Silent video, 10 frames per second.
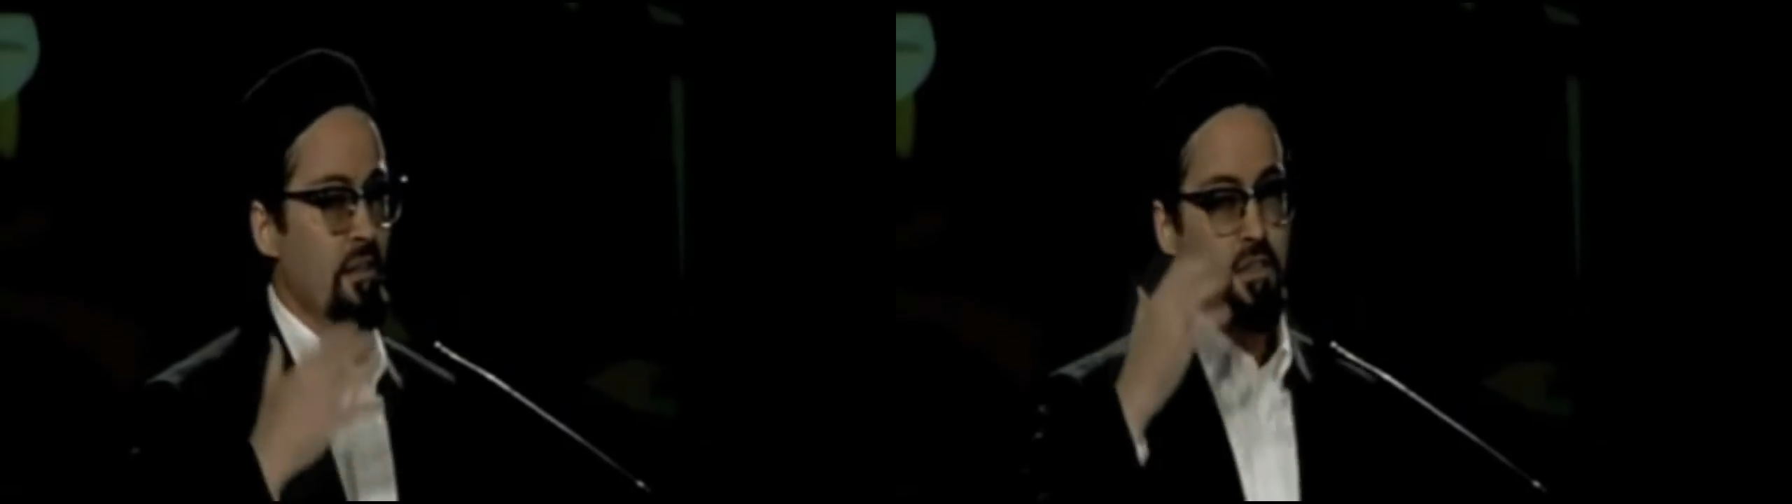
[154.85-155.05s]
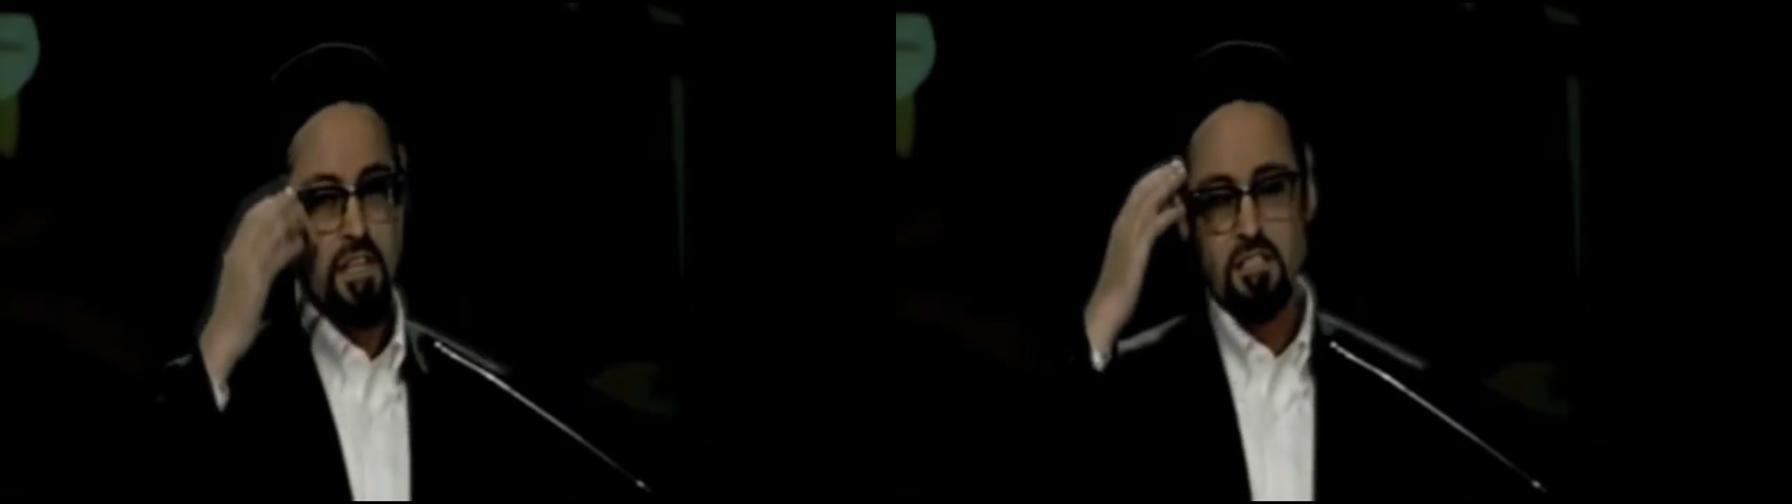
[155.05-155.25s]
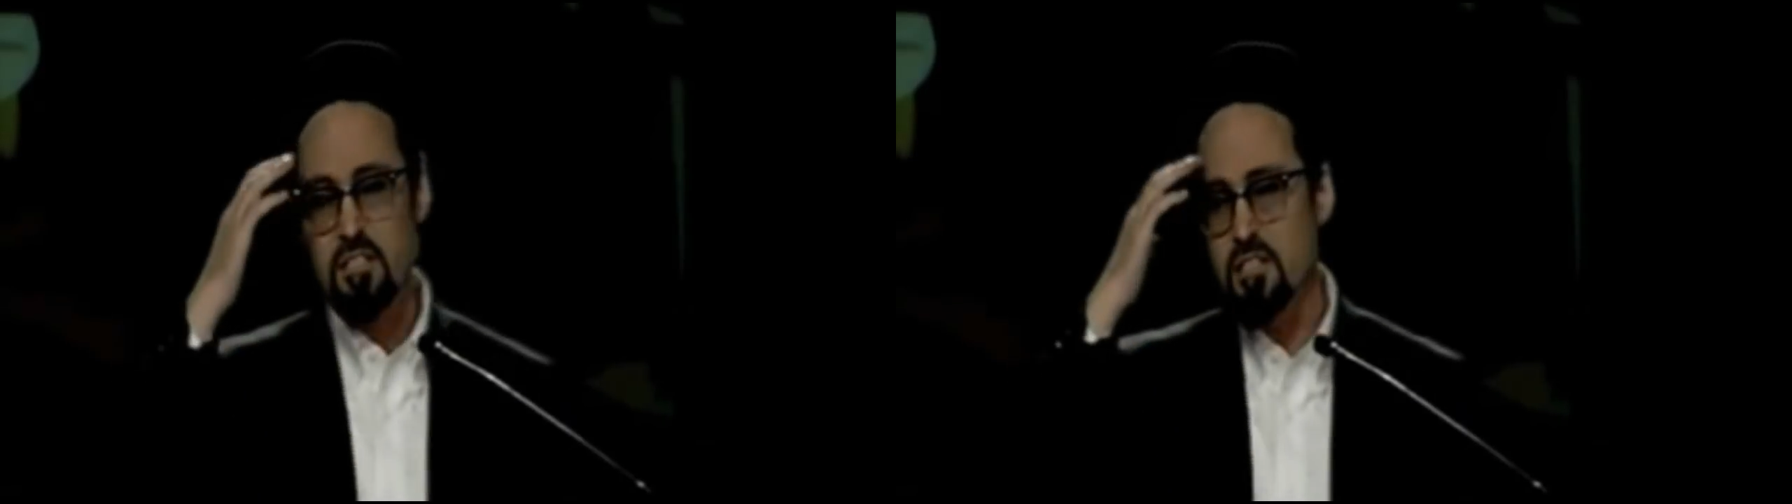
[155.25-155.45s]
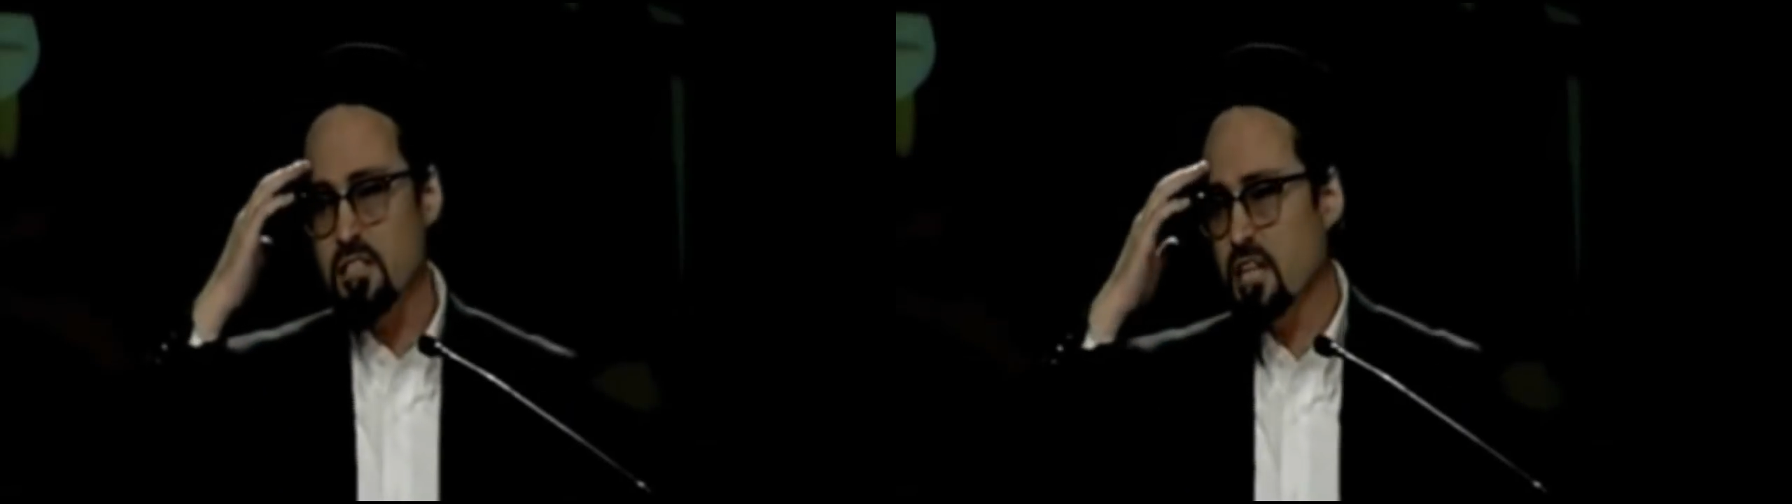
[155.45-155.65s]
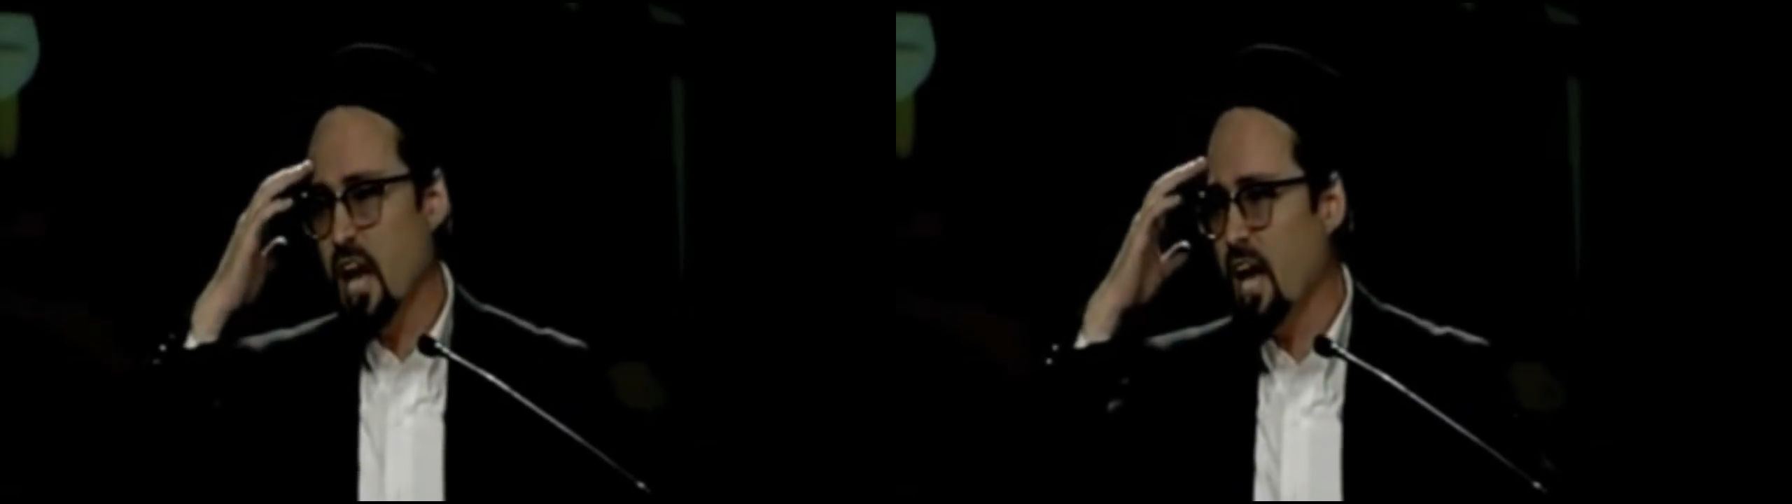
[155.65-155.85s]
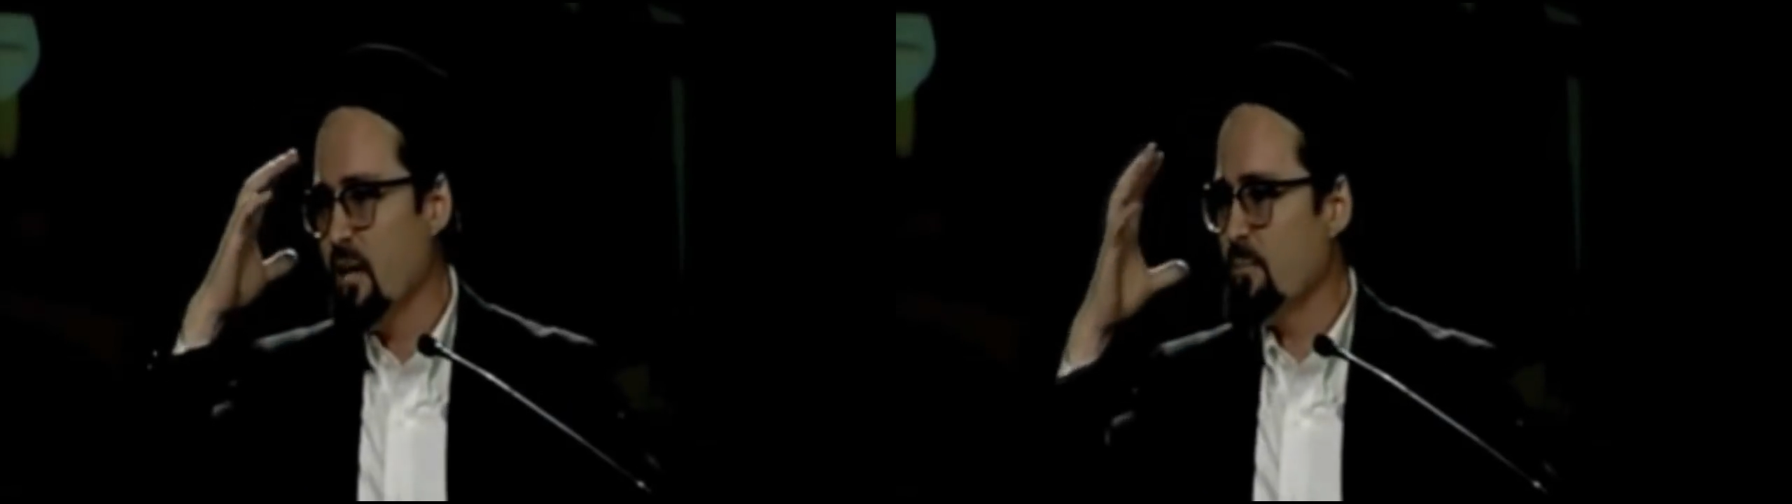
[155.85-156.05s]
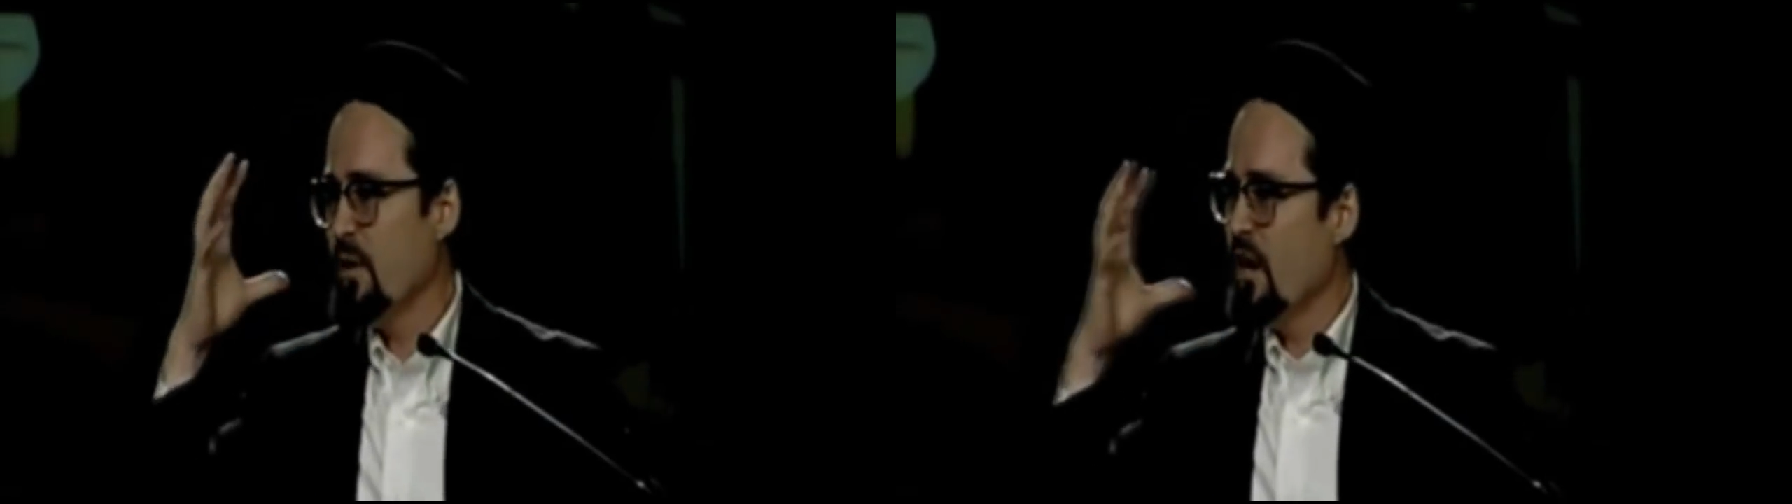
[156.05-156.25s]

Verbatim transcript: This is the type